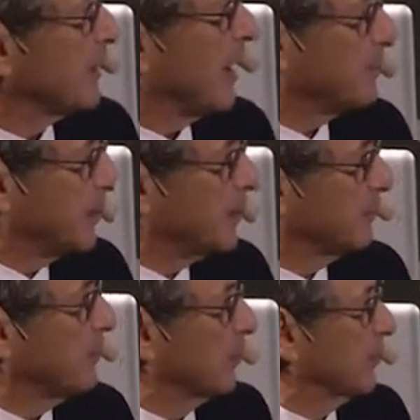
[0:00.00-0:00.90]
I built the
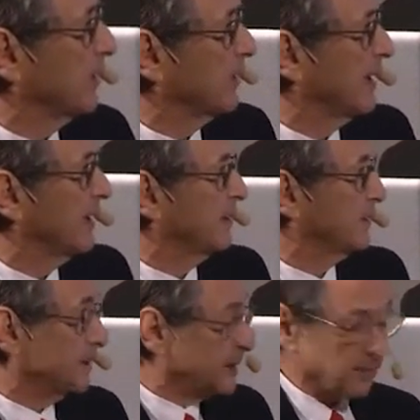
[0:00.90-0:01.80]
model, and
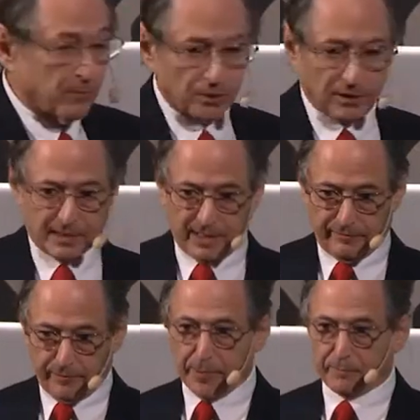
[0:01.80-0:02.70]
building a model is a
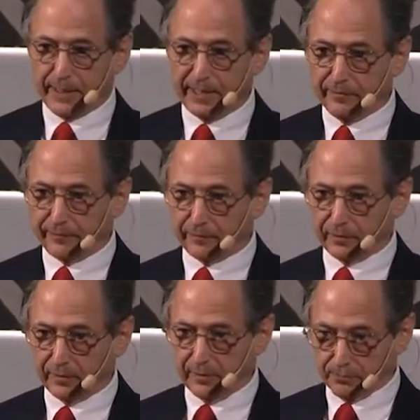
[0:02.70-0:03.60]
very
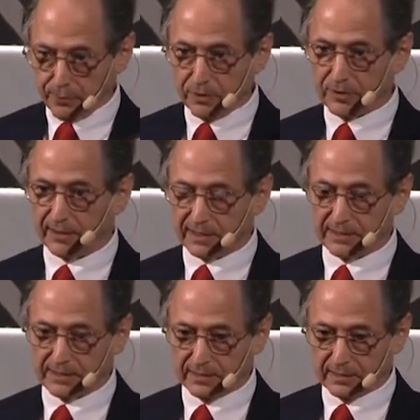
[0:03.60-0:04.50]
painful
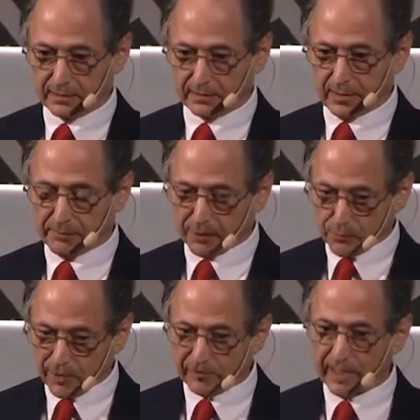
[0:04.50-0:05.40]
process. I built
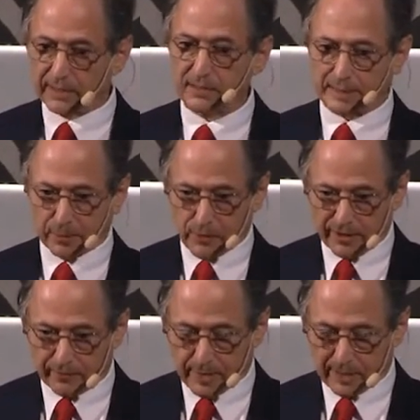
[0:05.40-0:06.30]
one of lysozyme and one
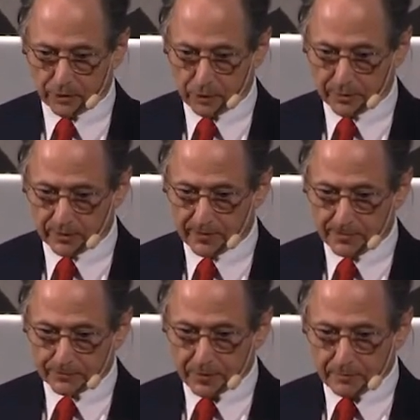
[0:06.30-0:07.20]
of myoglobin,
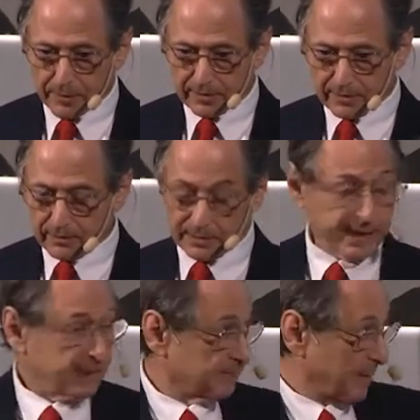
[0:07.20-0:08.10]
but it
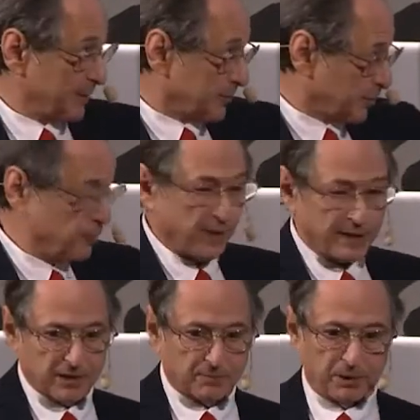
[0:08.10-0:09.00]
takes maybe 2
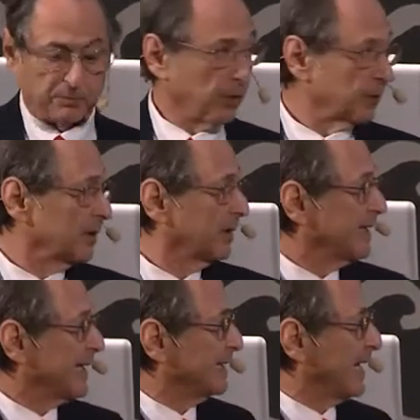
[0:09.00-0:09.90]
weeks to build a model.
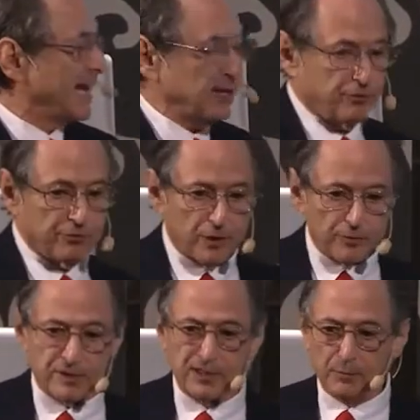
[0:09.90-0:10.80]
At the end, you know
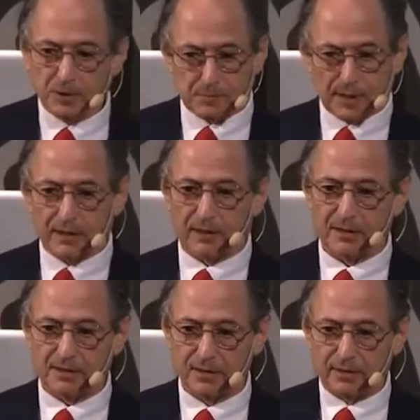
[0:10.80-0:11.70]
the sequence by
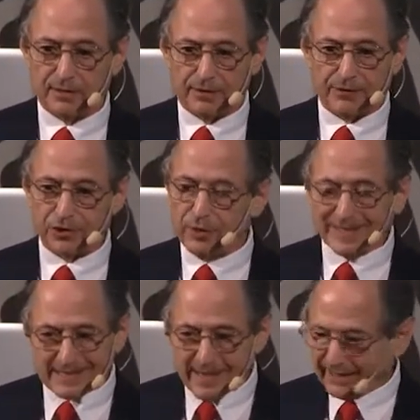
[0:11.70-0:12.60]
heart. You know
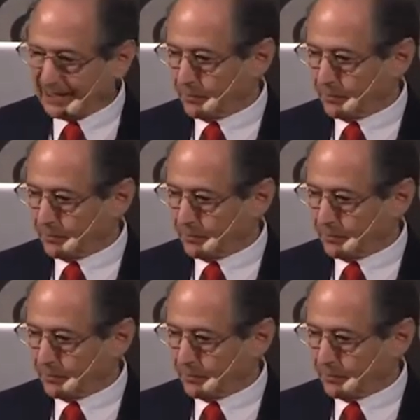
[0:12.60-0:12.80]
exactly